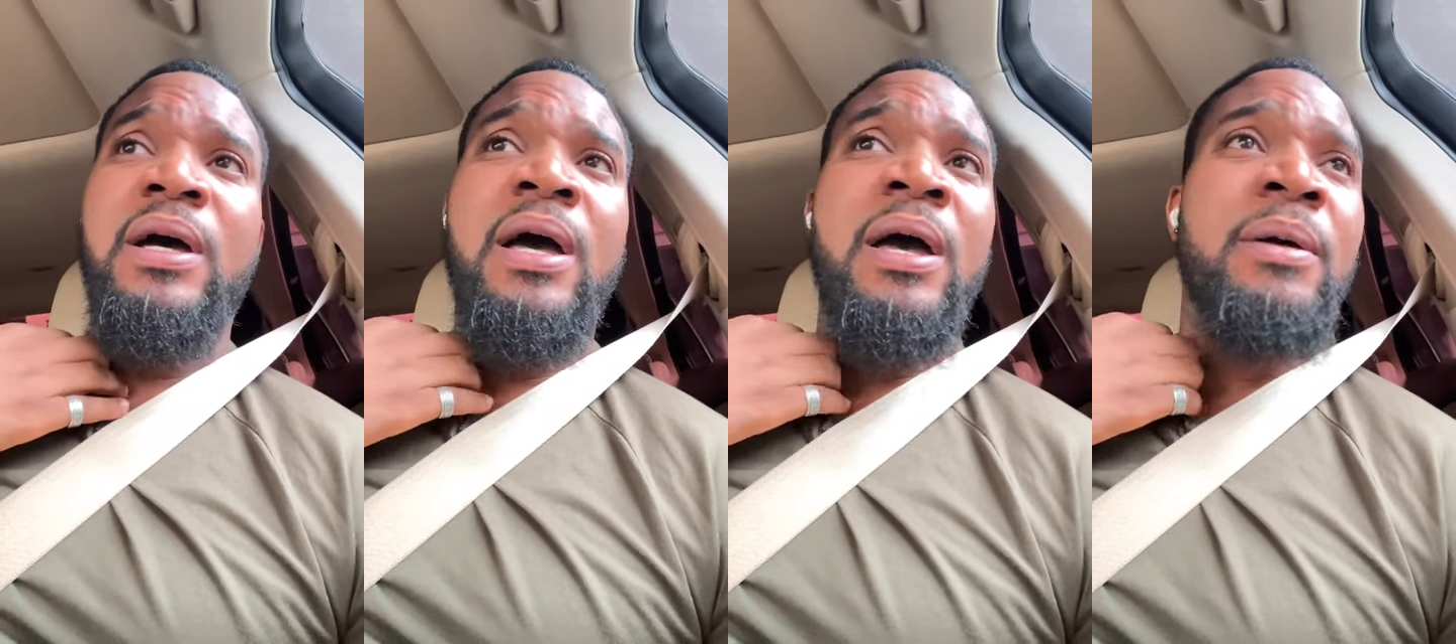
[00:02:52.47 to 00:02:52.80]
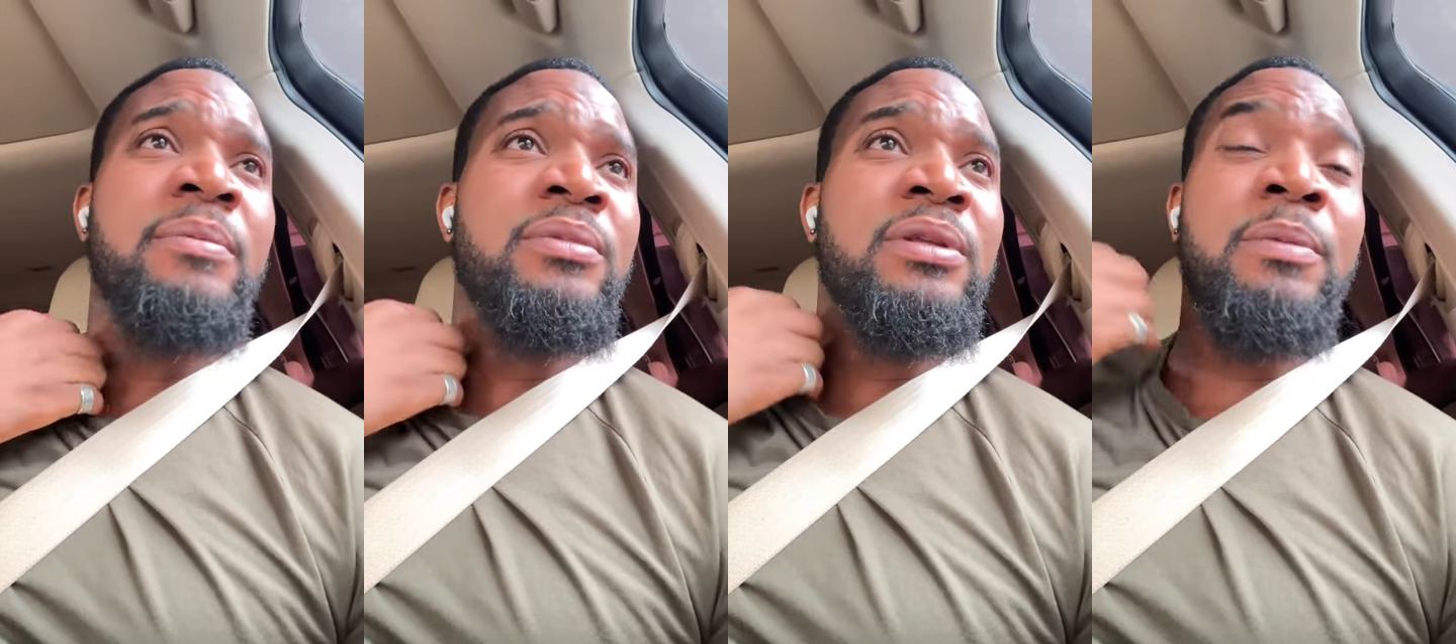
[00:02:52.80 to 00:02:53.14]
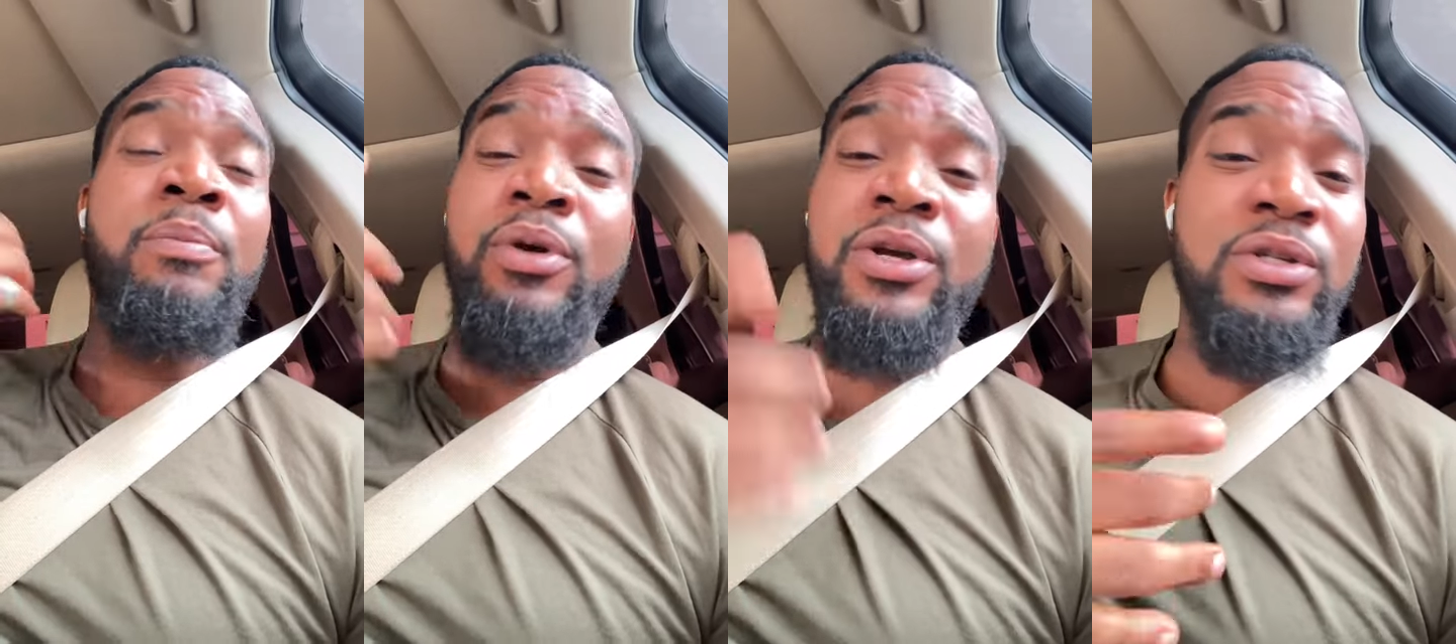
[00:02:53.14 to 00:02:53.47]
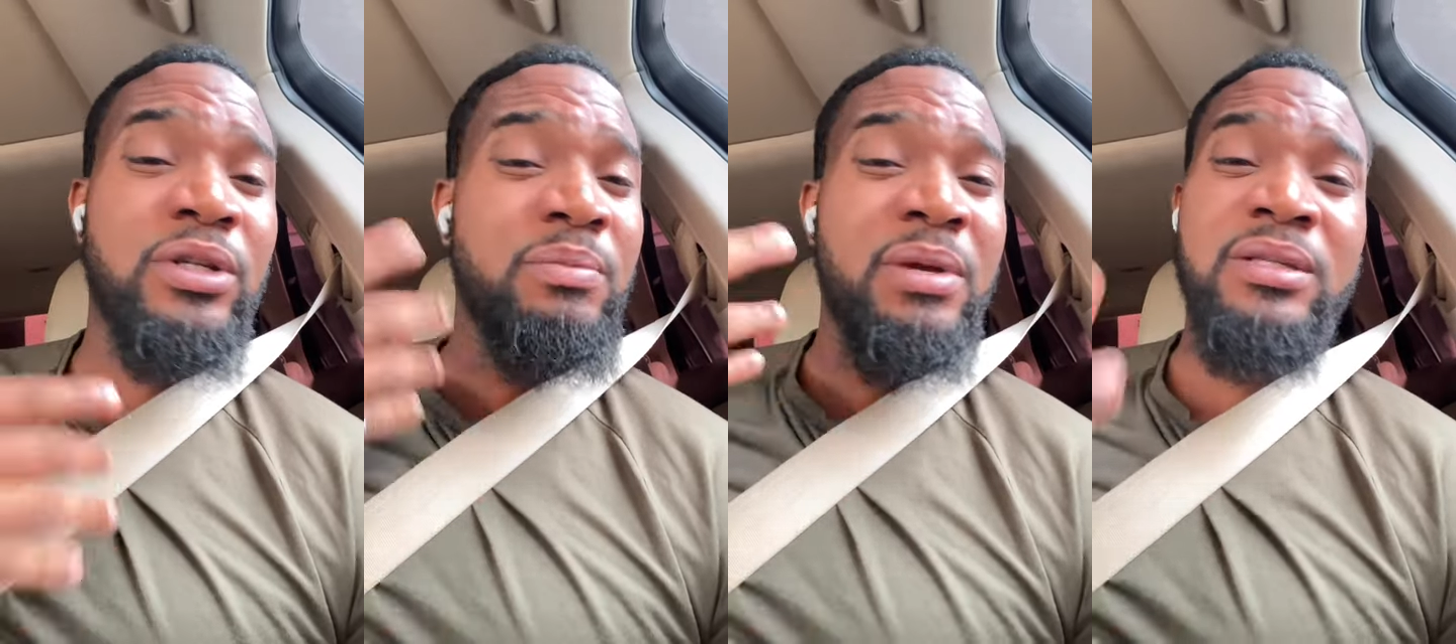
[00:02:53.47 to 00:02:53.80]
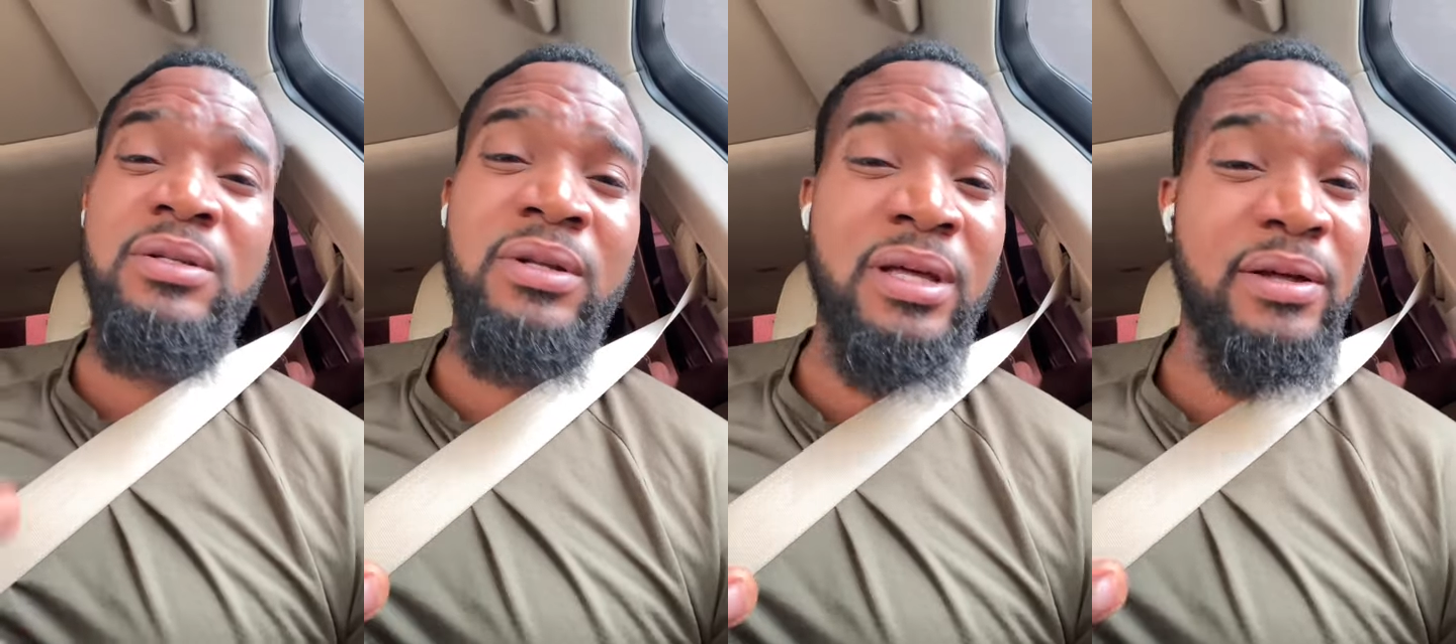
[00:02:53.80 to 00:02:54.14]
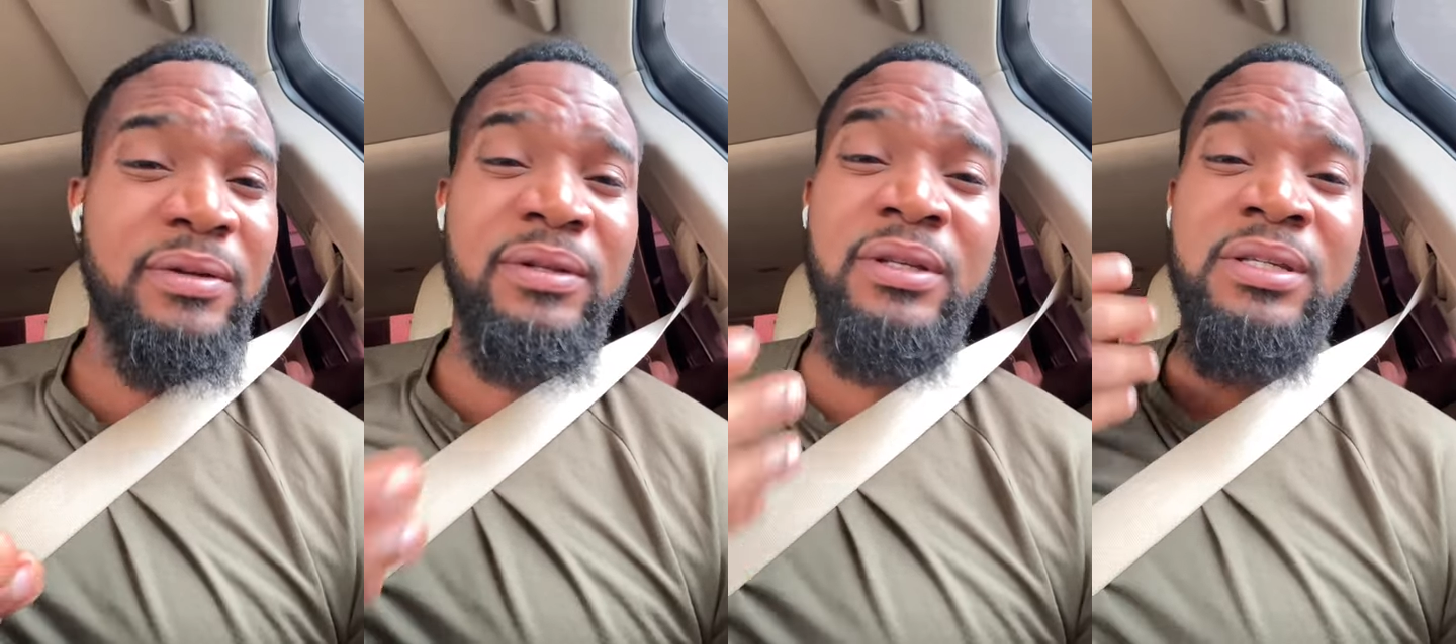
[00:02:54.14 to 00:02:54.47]
Um, depression, mental
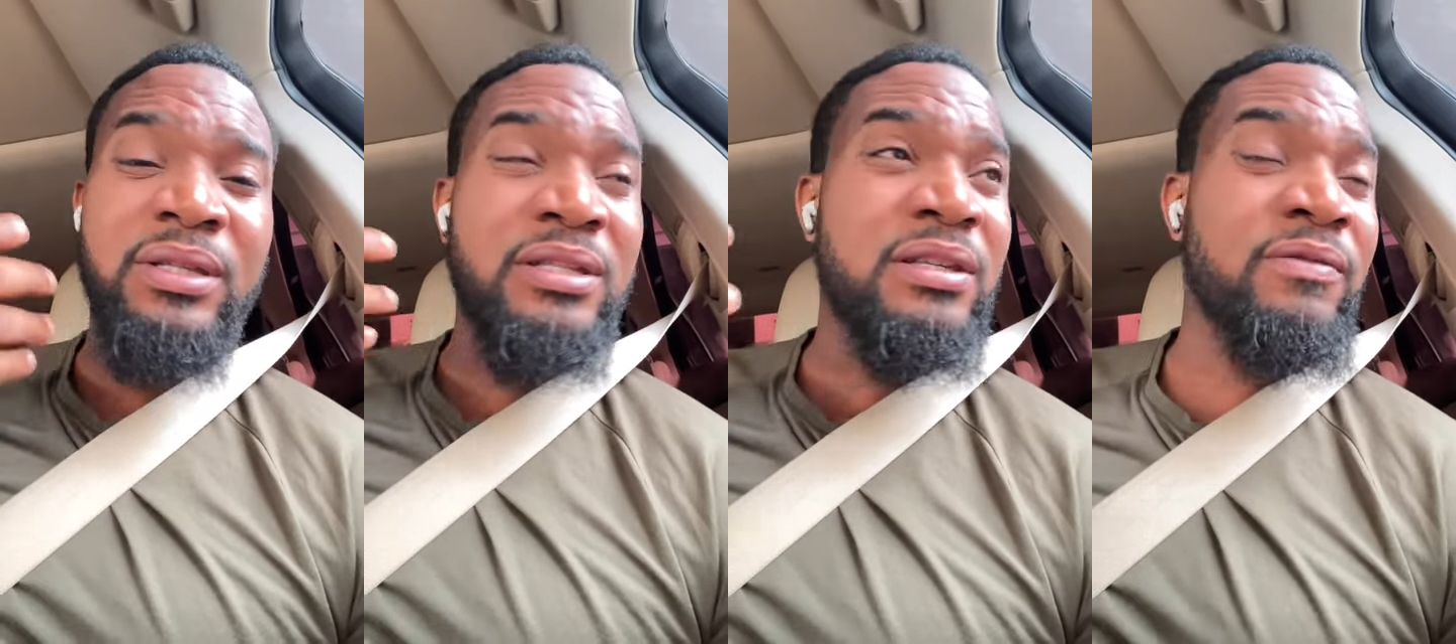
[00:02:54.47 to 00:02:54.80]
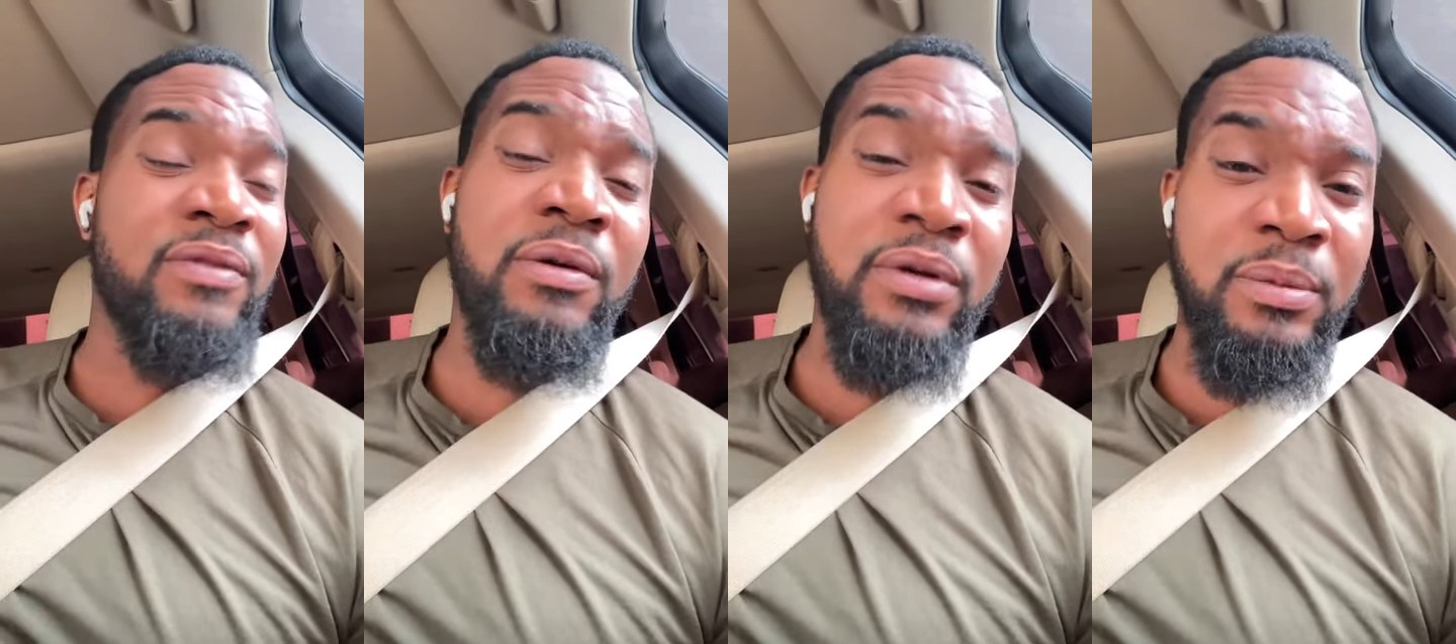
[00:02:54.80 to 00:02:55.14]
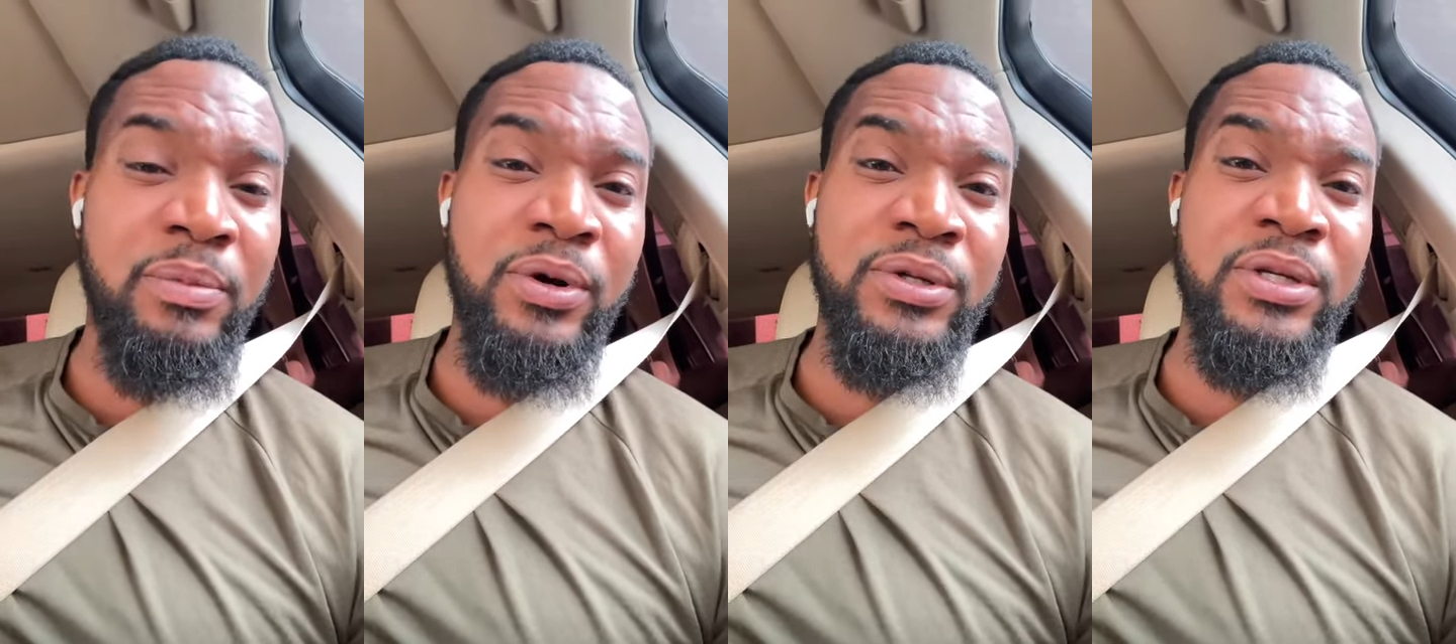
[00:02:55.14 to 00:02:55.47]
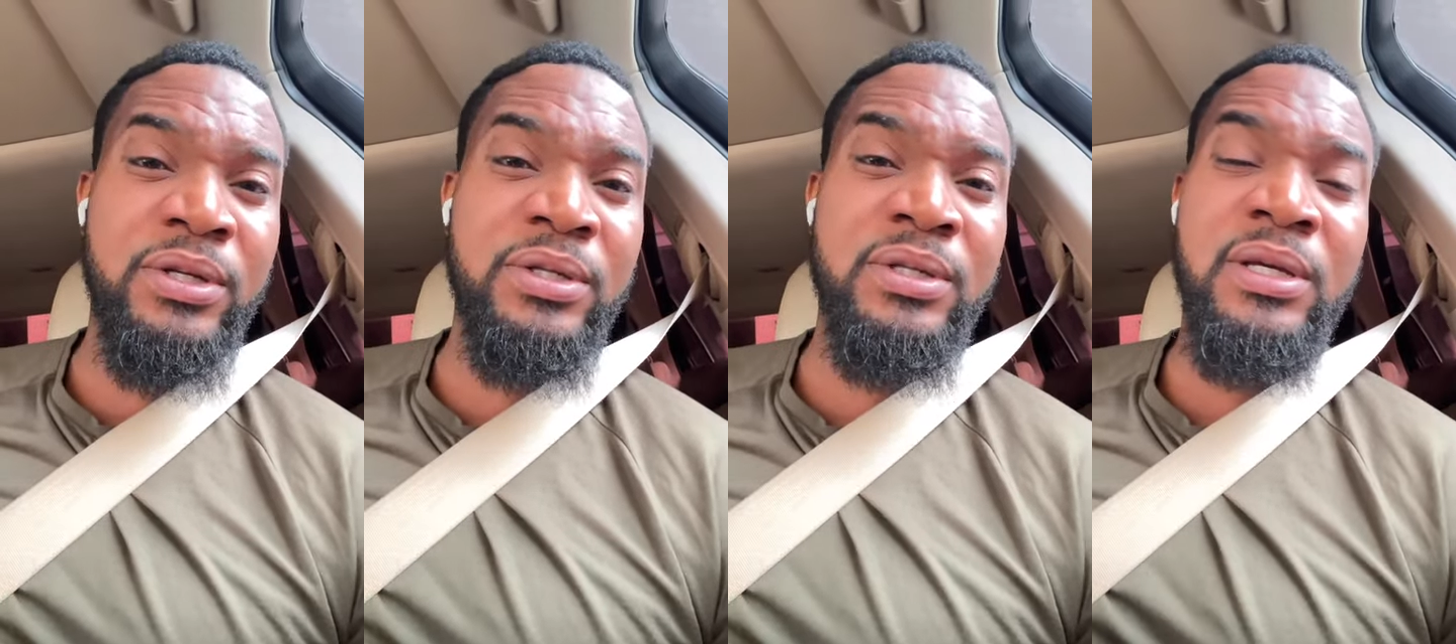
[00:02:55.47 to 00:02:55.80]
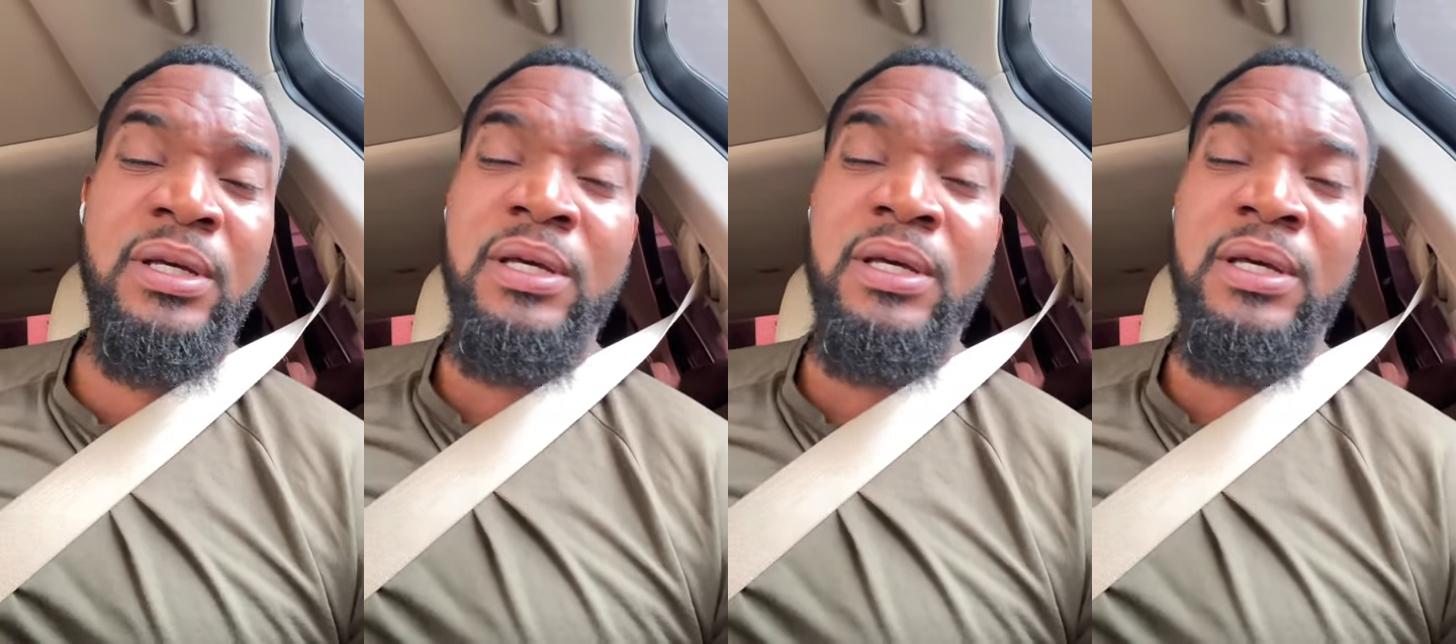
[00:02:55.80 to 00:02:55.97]
health, these things are very important.